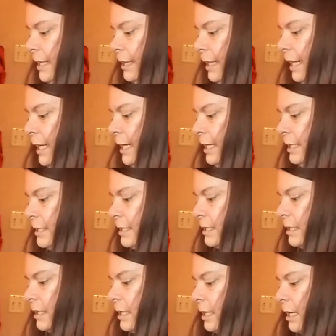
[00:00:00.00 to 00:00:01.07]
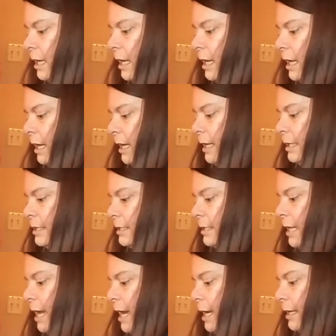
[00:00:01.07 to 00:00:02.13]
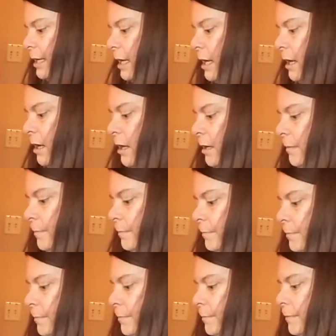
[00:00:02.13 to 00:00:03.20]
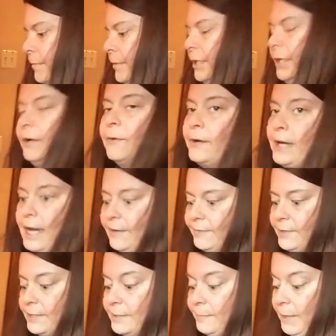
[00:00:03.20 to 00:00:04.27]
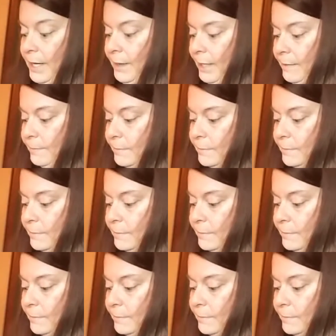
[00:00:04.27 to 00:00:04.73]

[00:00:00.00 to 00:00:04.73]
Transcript: thingies is that you don't have to spray them.